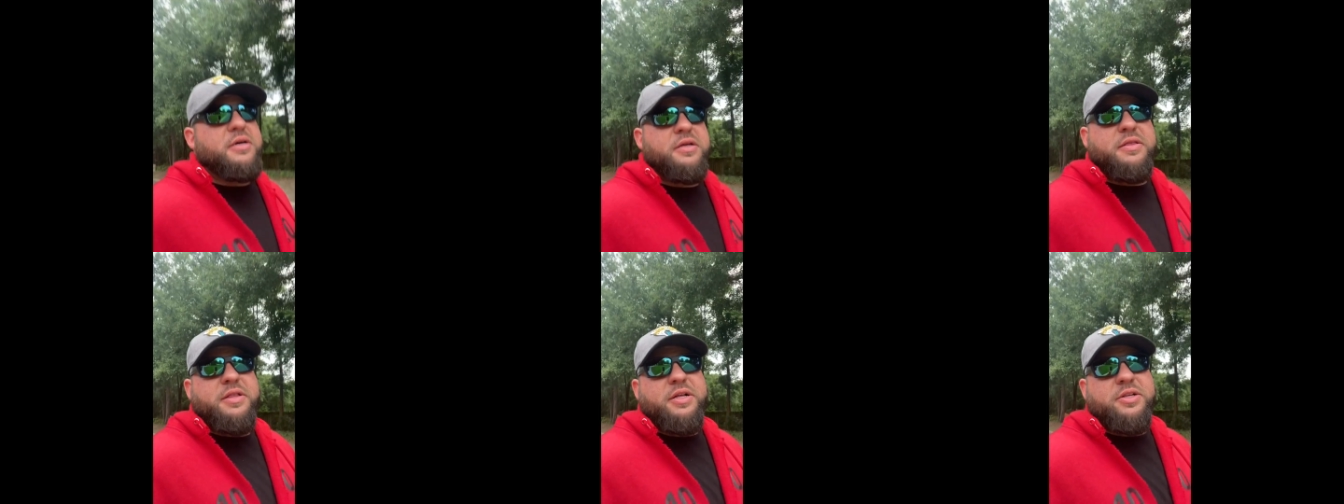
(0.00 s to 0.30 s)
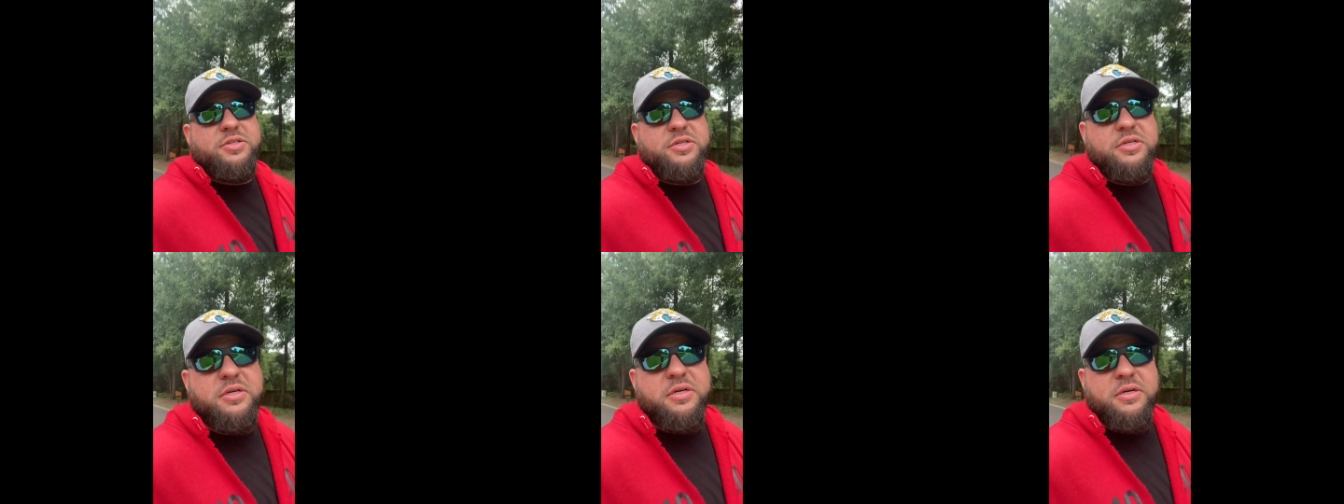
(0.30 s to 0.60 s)

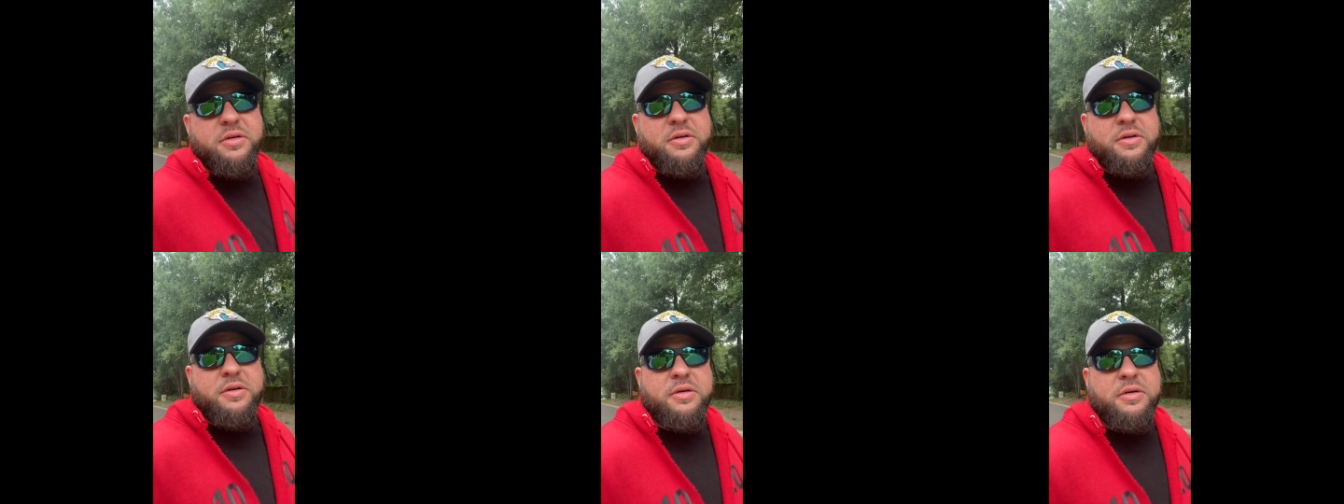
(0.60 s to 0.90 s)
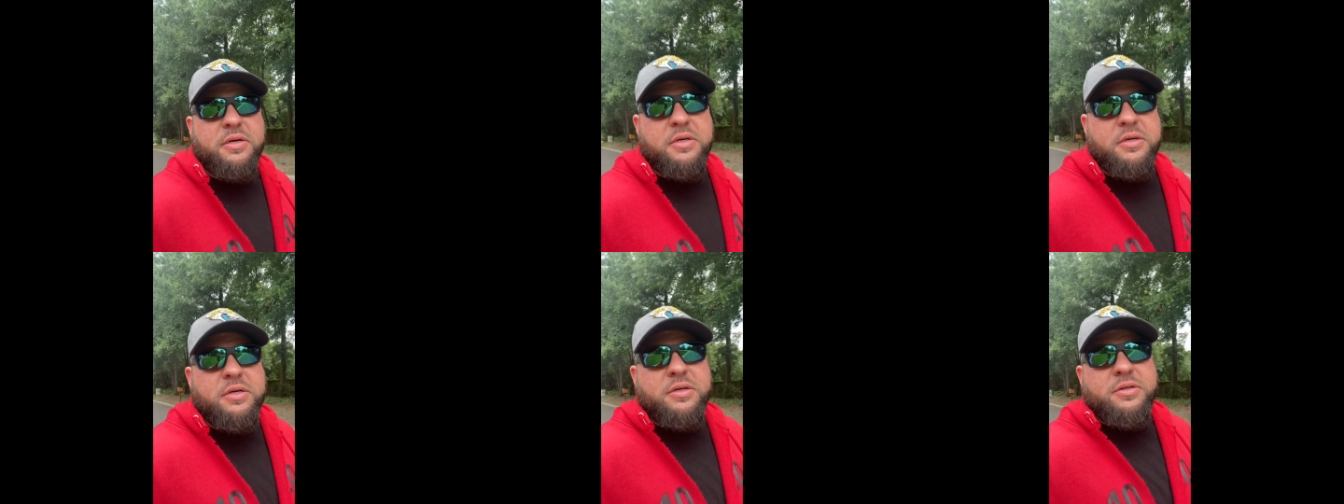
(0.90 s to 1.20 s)
that's
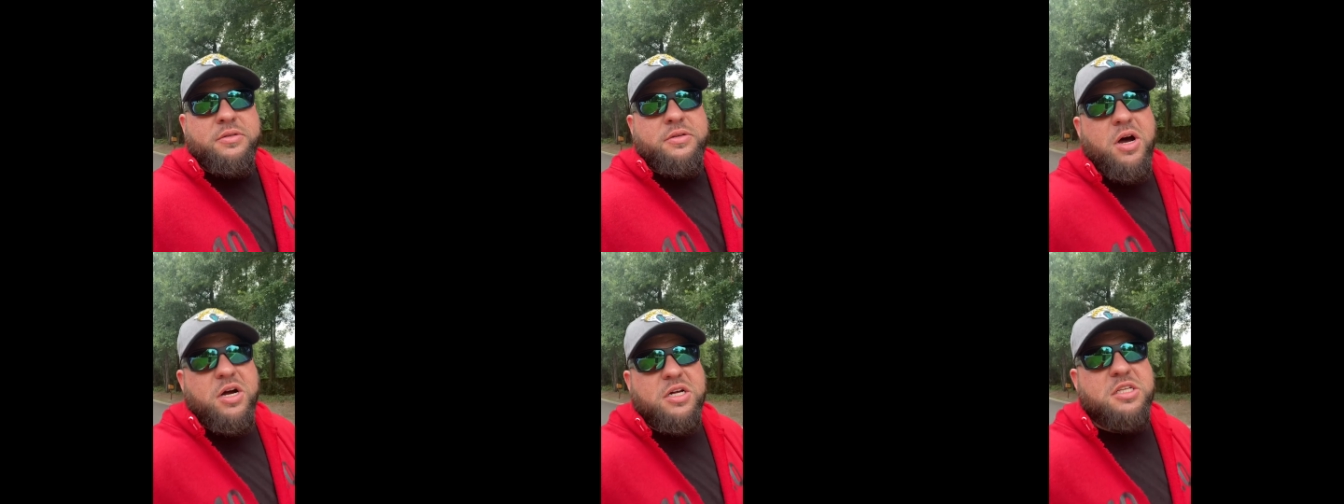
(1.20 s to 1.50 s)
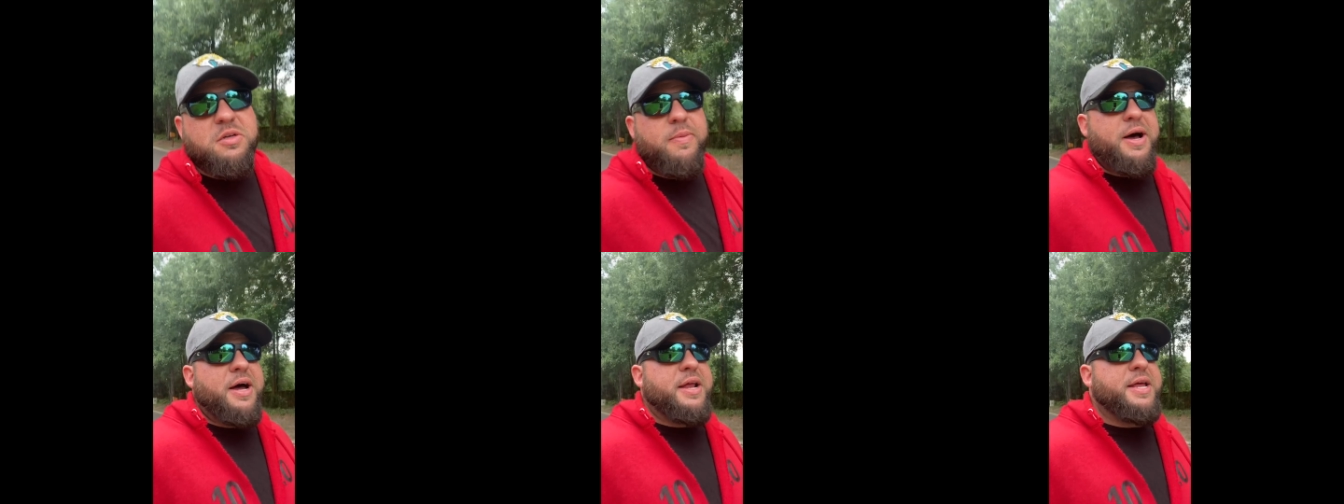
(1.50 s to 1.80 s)
talked
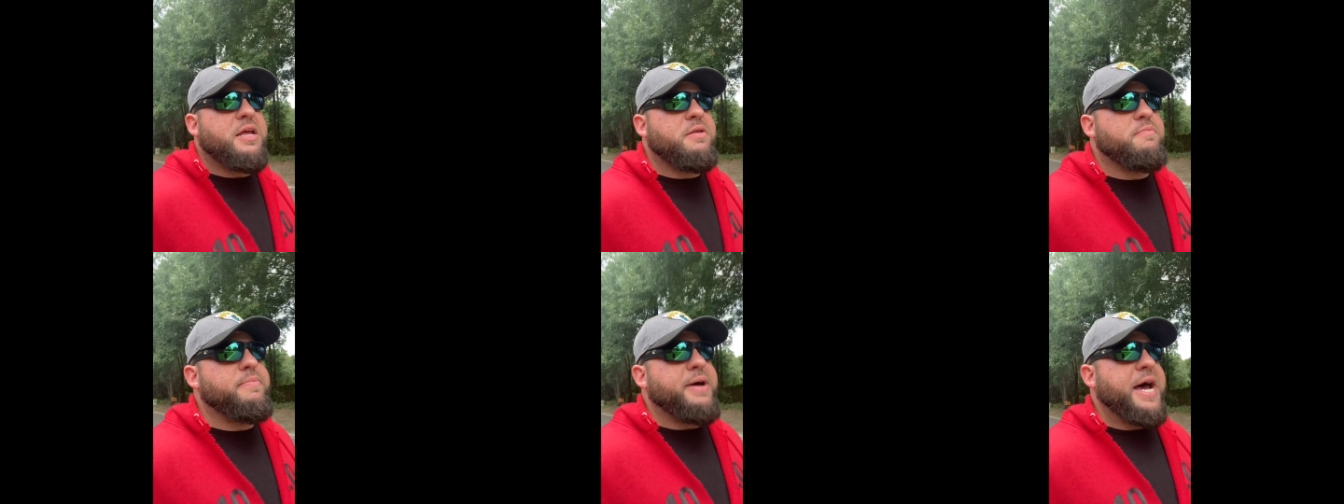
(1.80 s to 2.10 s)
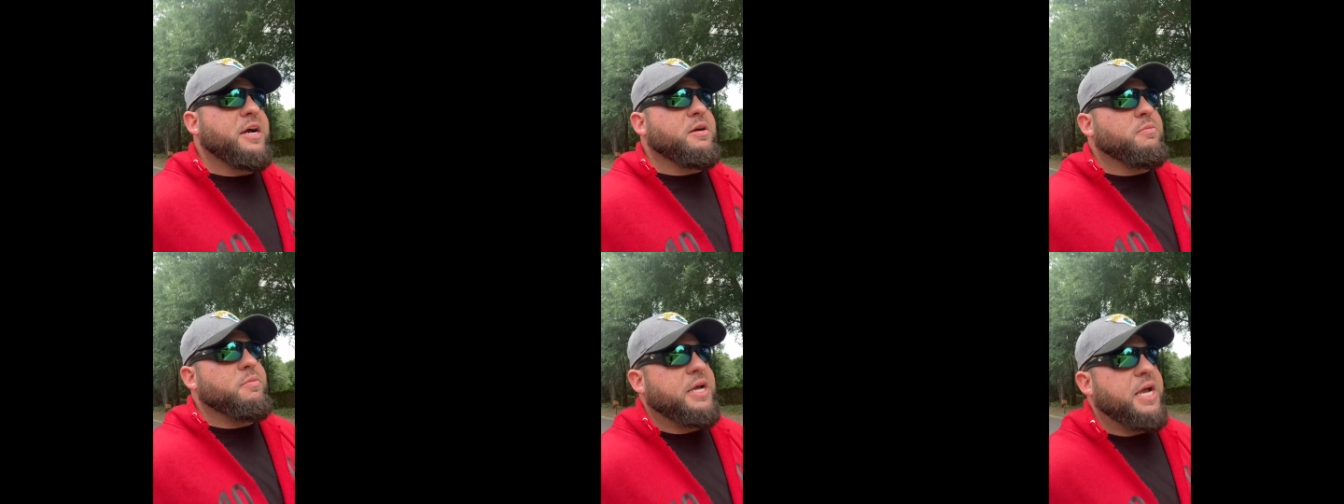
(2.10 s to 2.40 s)
about in
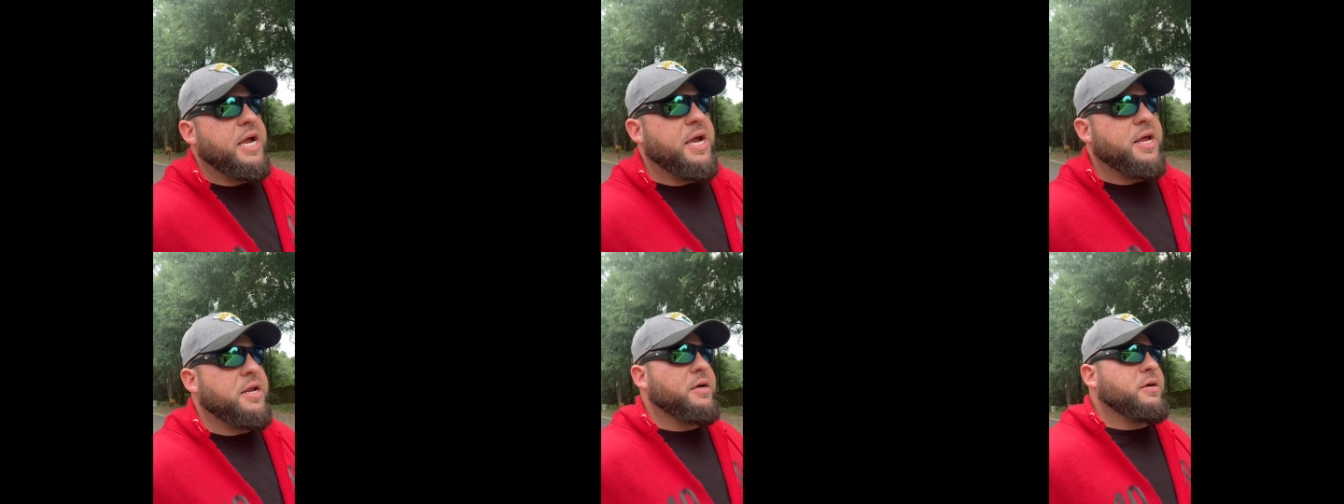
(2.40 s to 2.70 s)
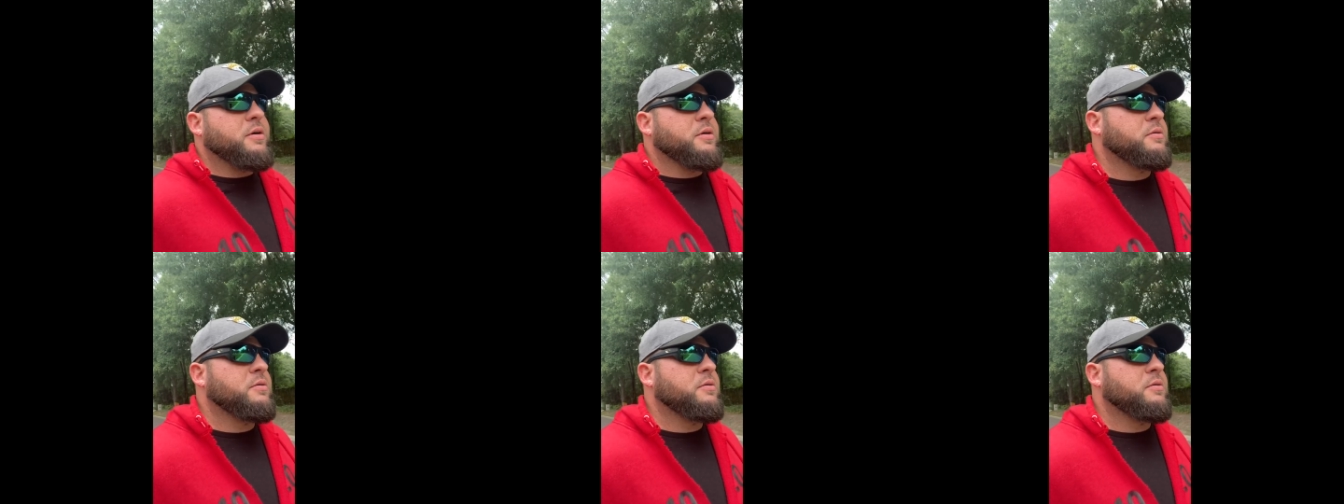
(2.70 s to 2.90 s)
back mechanic.